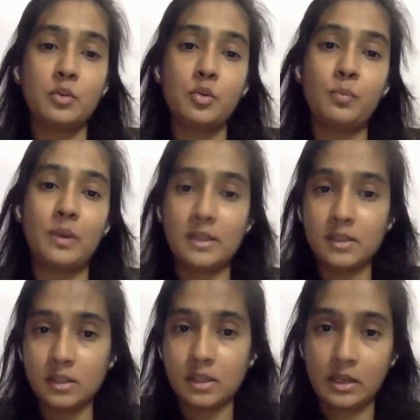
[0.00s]
you place a
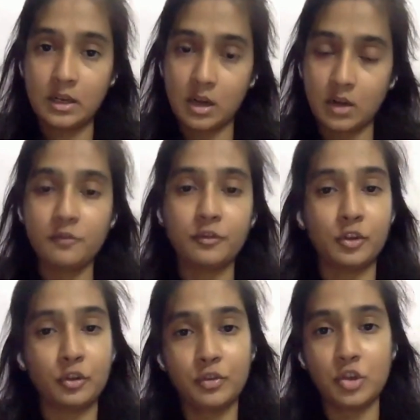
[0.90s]
single card in front
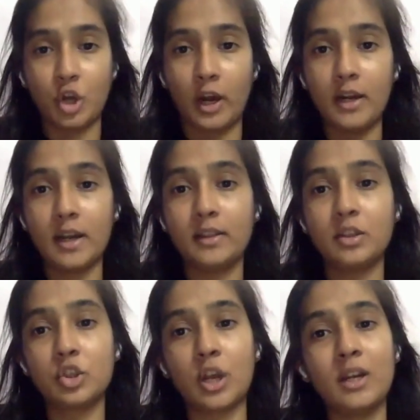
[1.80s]
of the child and the
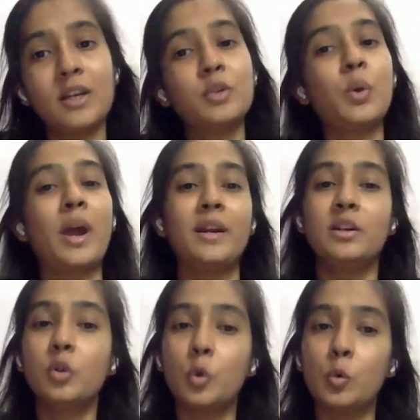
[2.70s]
child had to hand
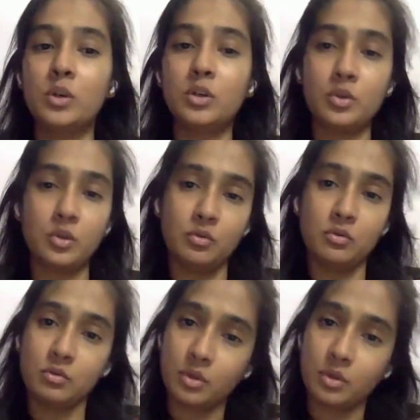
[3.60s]
it over to you to